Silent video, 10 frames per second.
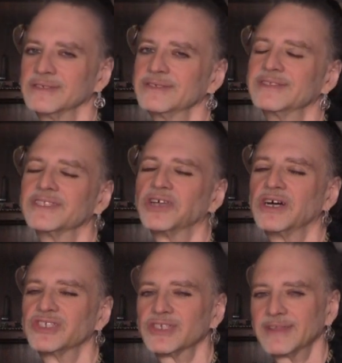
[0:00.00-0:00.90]

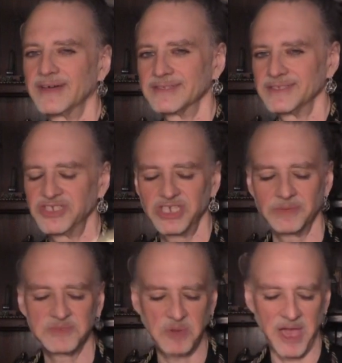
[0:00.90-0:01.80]
launch a thousand
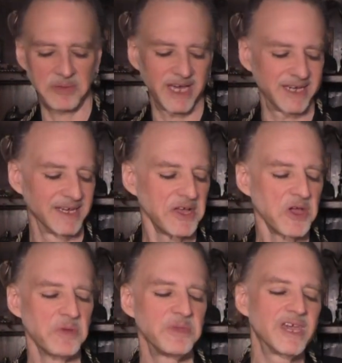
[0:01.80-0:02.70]
ships, baby.
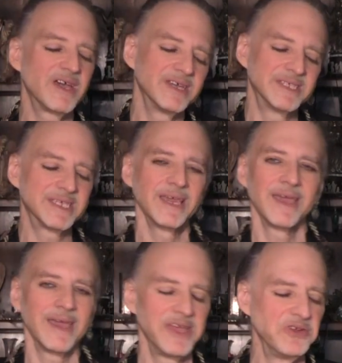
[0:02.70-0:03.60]
Because
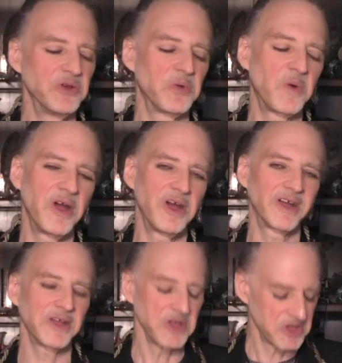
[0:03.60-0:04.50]
in your
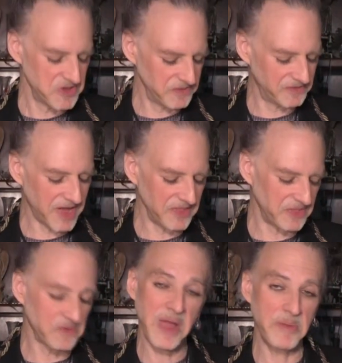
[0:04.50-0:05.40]
work, you've got
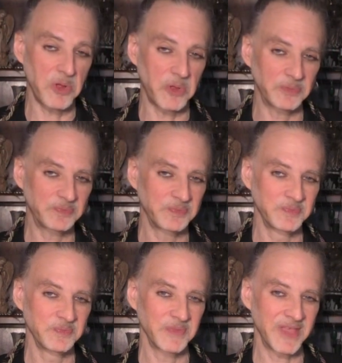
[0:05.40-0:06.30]
the rebel
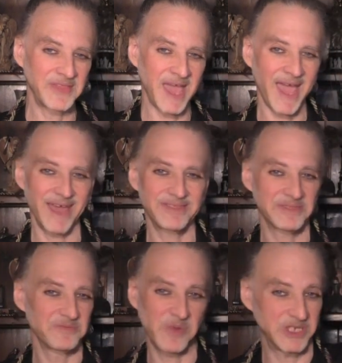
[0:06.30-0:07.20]
in the
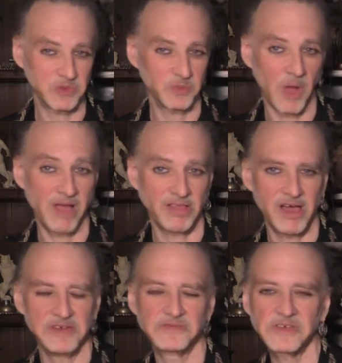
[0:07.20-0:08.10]
eighth, which I
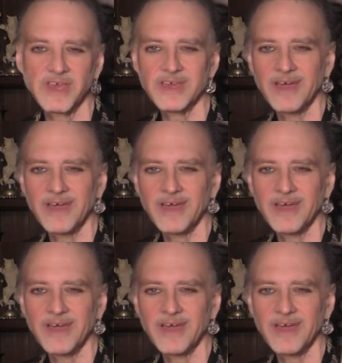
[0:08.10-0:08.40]
love,